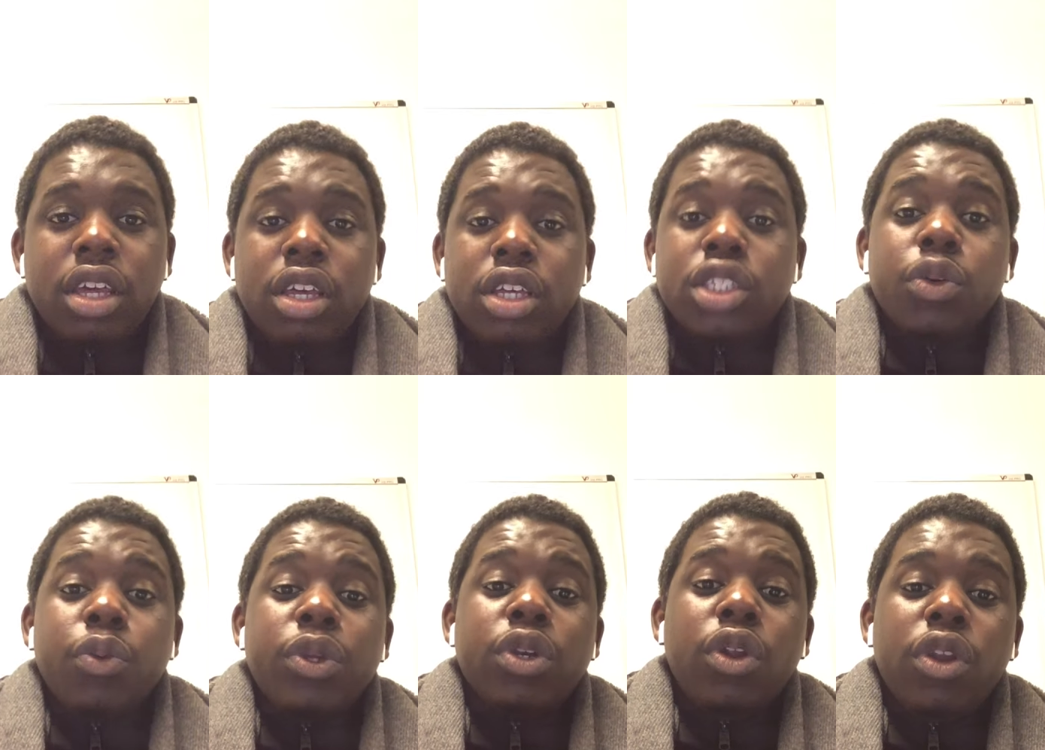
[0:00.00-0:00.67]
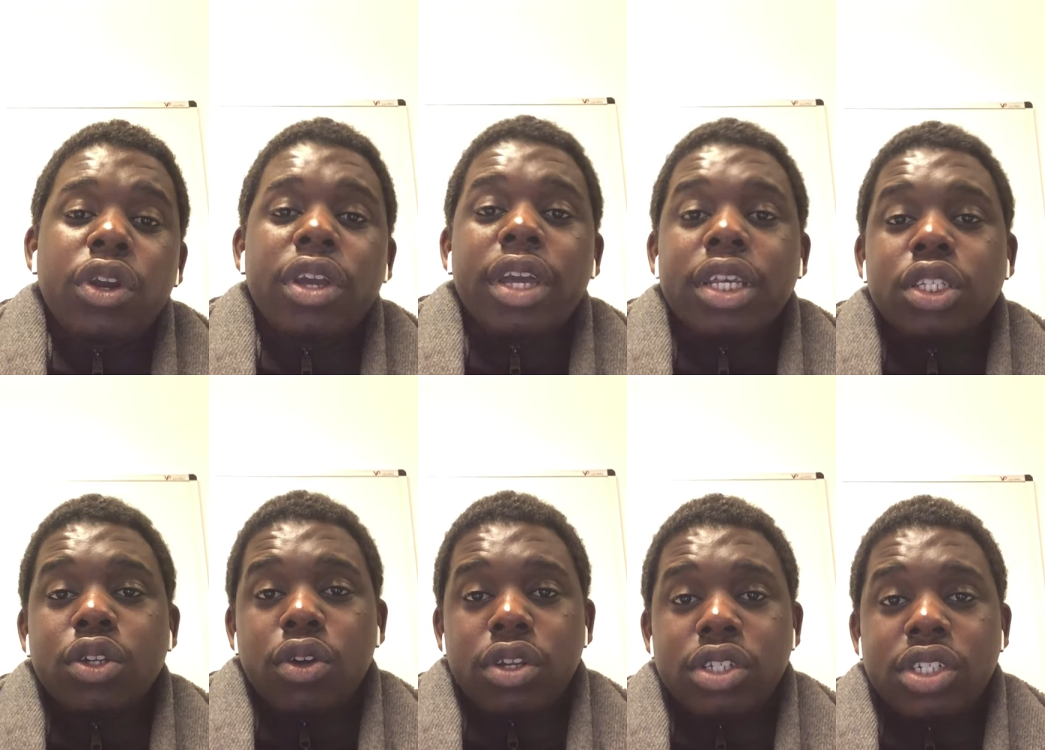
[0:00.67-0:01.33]
So when you're looking at
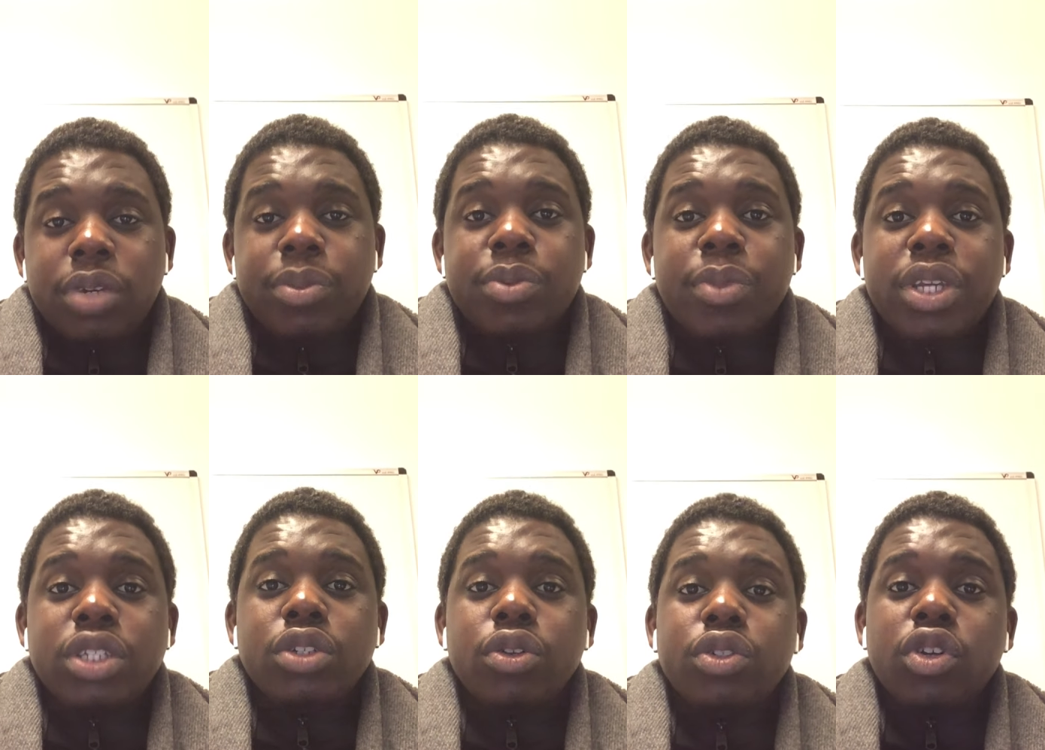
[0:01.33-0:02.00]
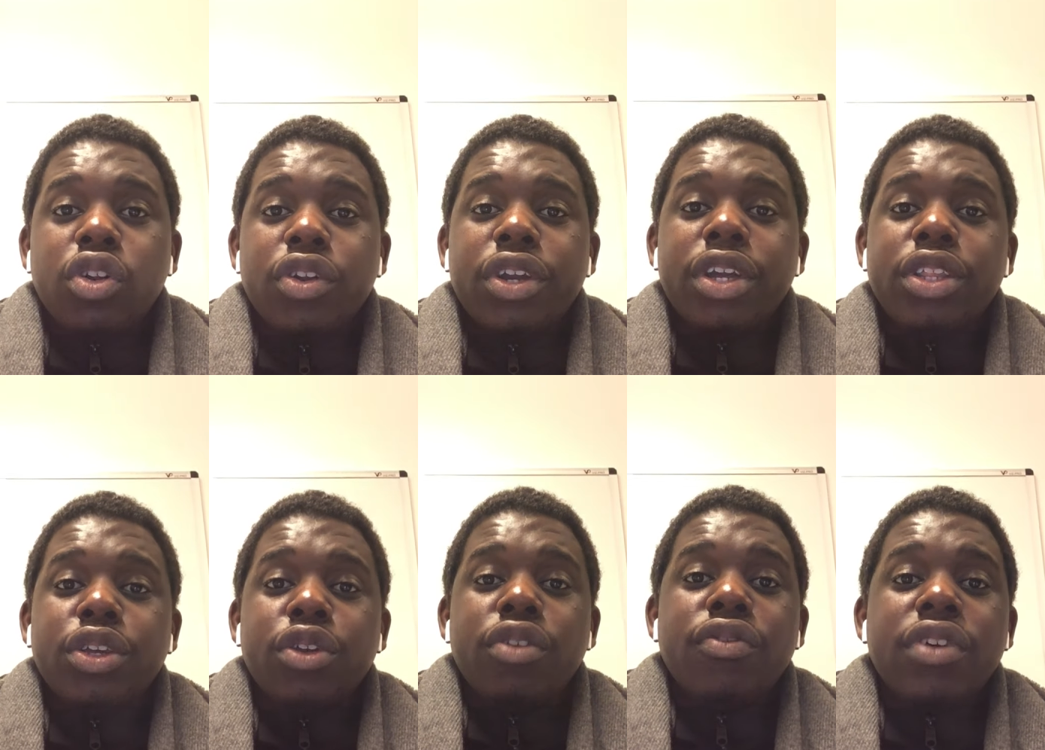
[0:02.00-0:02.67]
scholarships, make sure to look at the
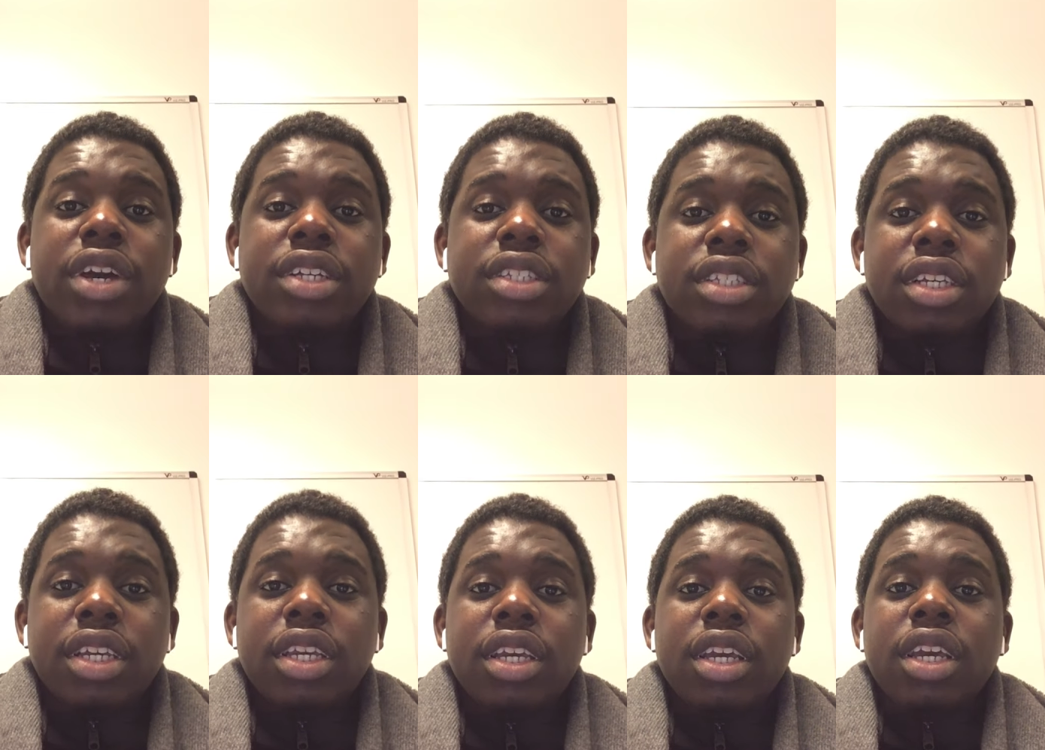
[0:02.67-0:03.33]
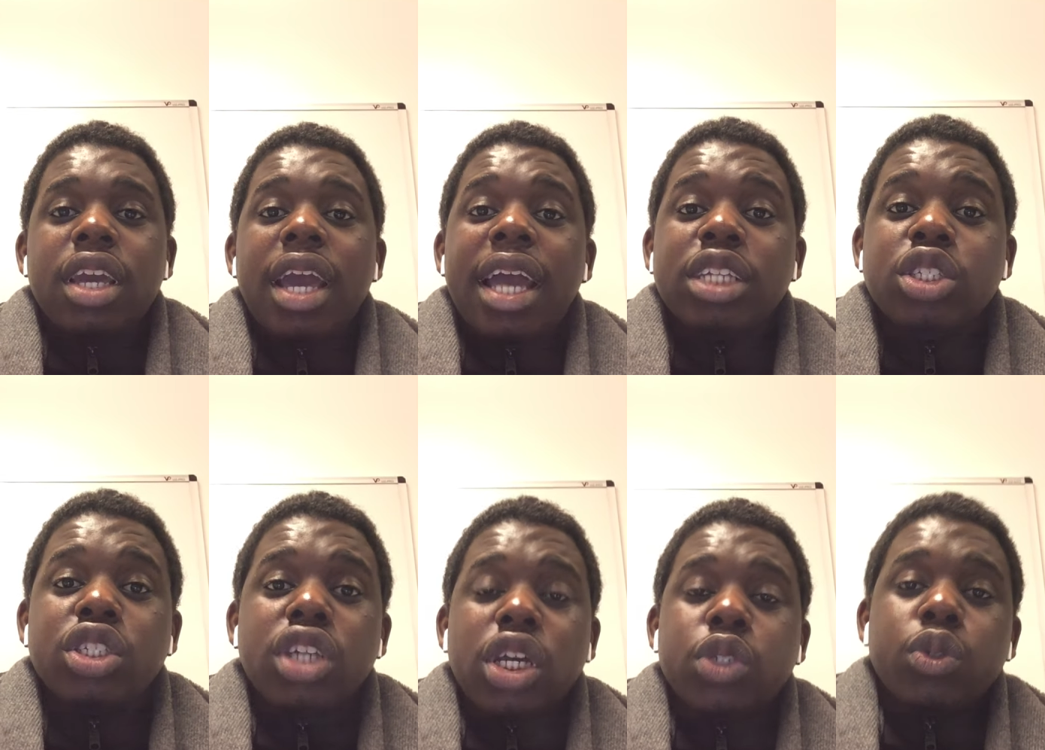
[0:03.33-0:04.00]
university and
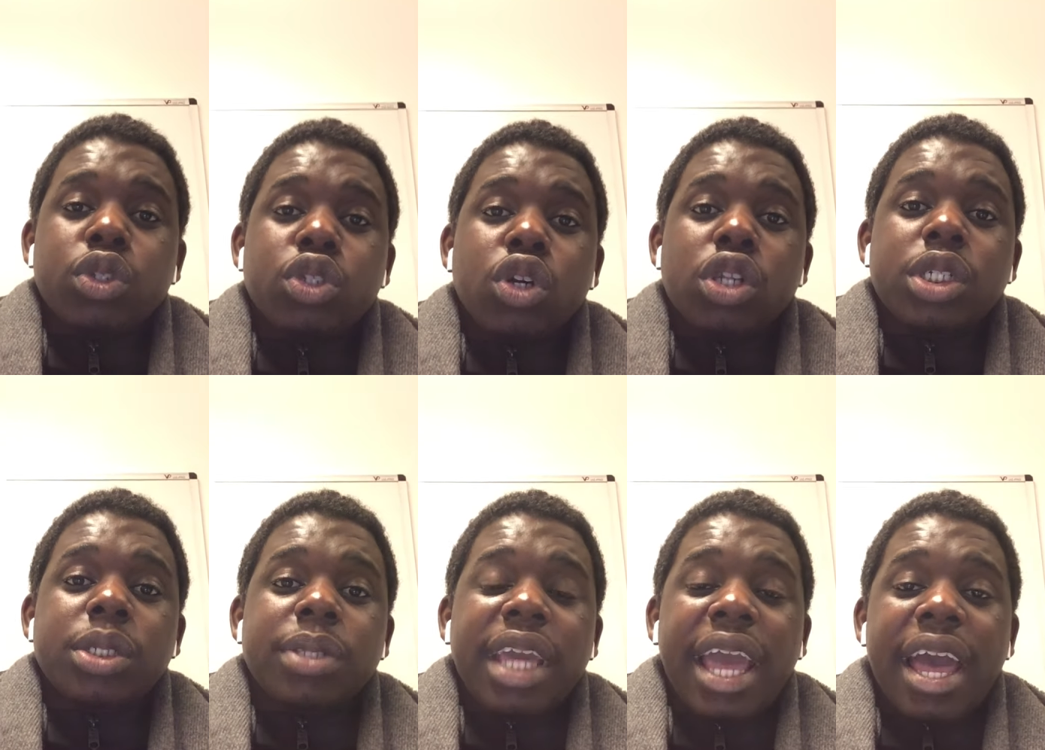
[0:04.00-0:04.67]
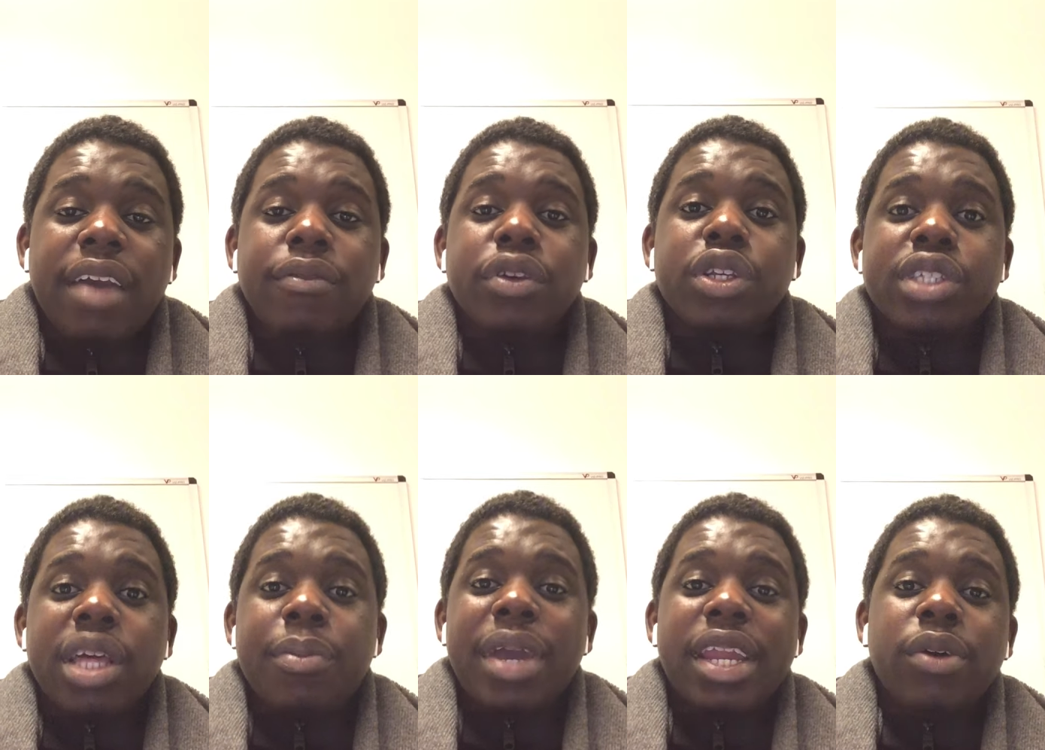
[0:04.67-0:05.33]
search what scholarships they have, because they
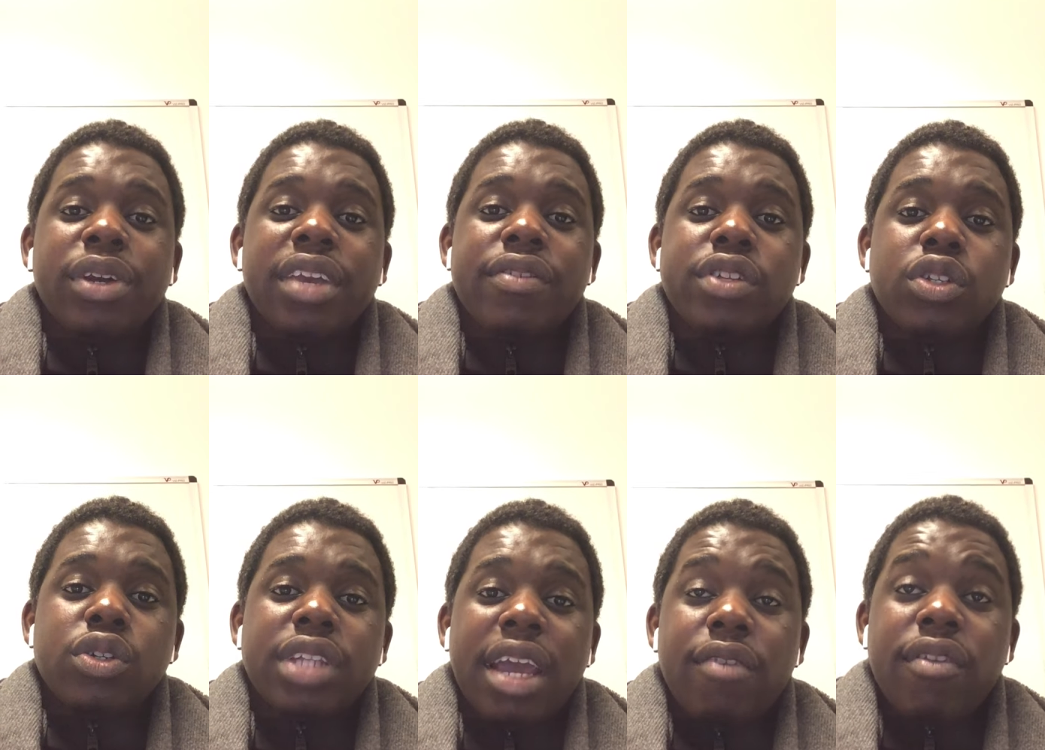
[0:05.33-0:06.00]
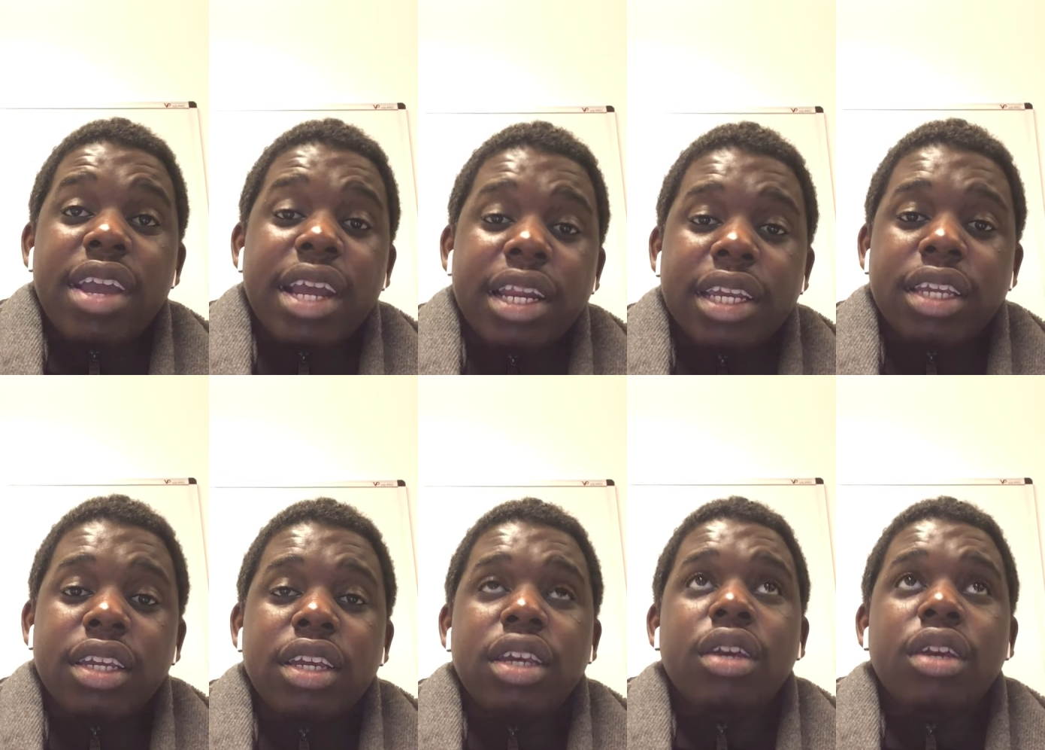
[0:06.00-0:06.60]
might not give it to you directly,